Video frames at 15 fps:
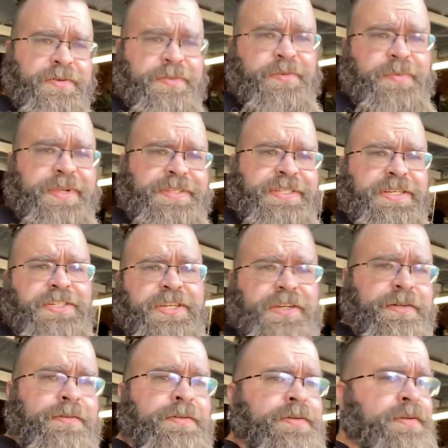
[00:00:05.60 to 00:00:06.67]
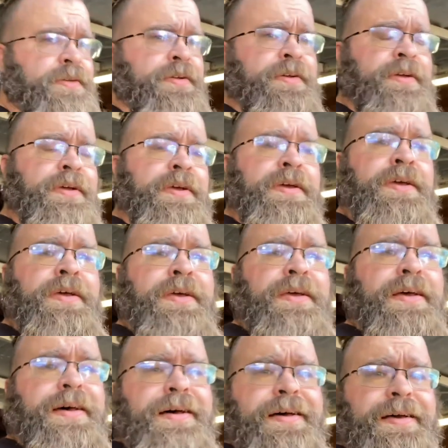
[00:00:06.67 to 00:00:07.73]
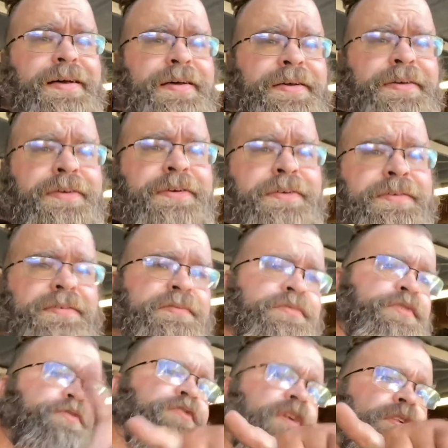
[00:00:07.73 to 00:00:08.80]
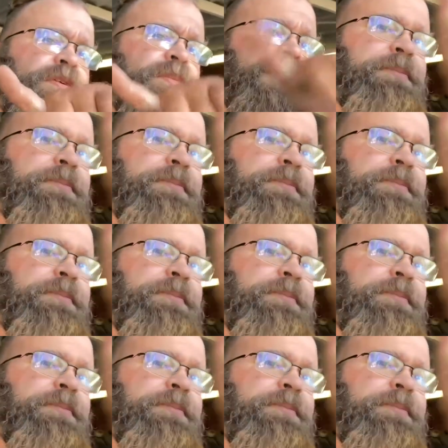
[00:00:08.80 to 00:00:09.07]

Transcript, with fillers: the Reset Channel. Uh, if you follow my